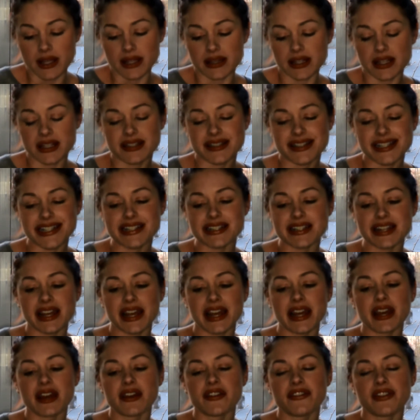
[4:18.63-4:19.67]
This is
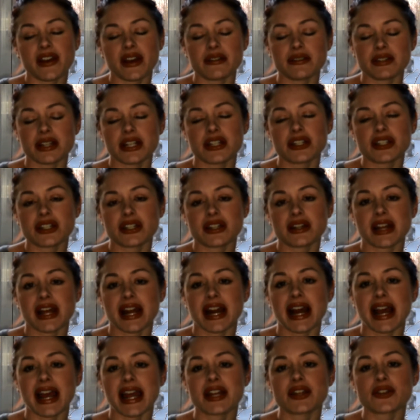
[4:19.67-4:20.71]
a foundation
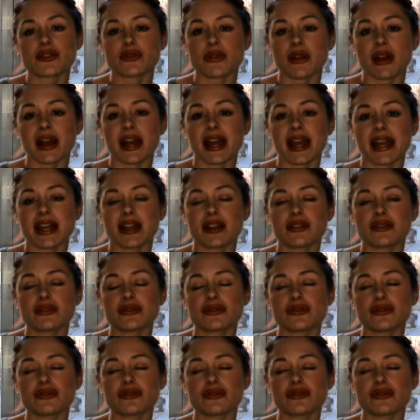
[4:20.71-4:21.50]
that I tried